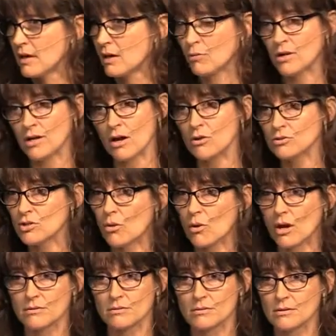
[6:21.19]
And we all know
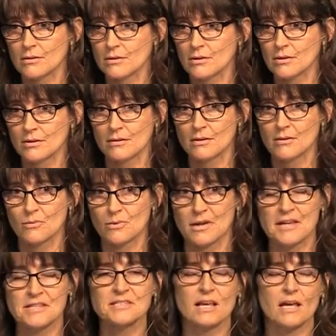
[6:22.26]
it.
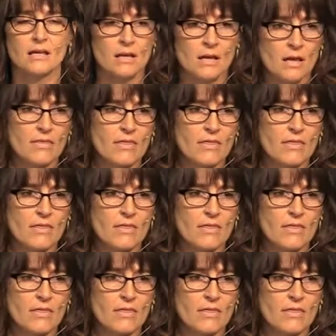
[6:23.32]
When I said